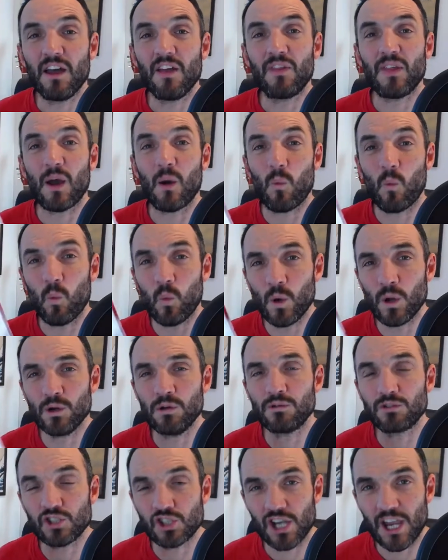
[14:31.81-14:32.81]
that
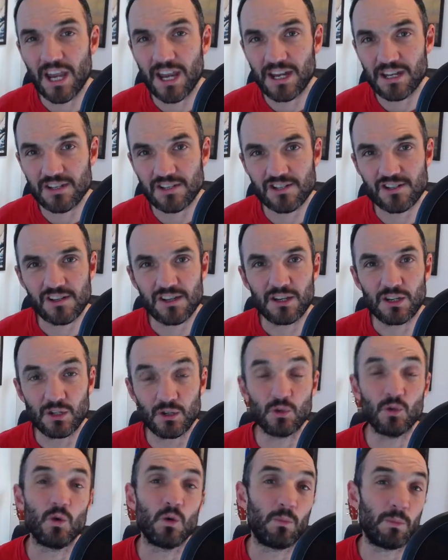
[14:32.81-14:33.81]
will change
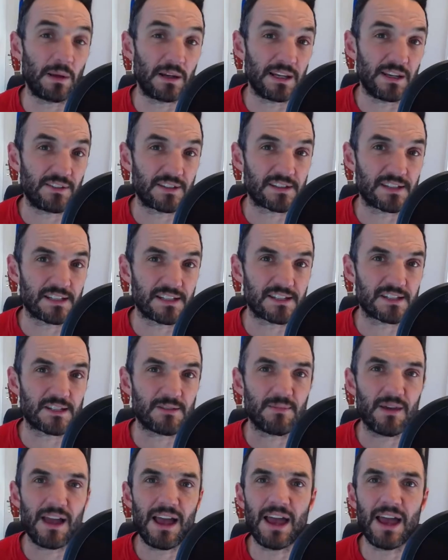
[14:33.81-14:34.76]
your belief system